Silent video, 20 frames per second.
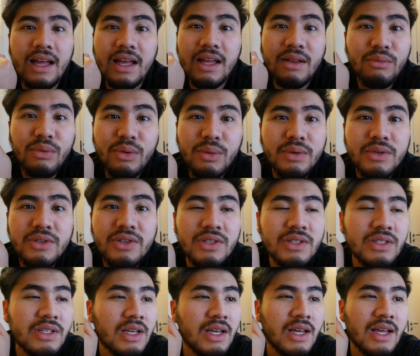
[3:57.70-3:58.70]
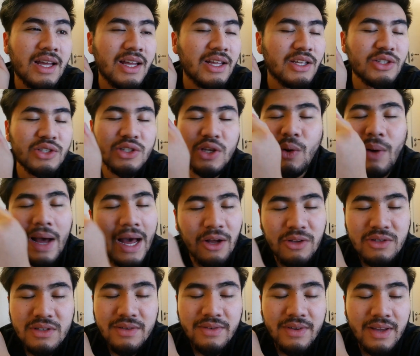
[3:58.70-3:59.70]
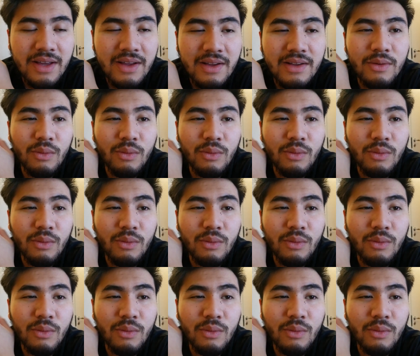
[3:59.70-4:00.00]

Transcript: and we were just so out of it.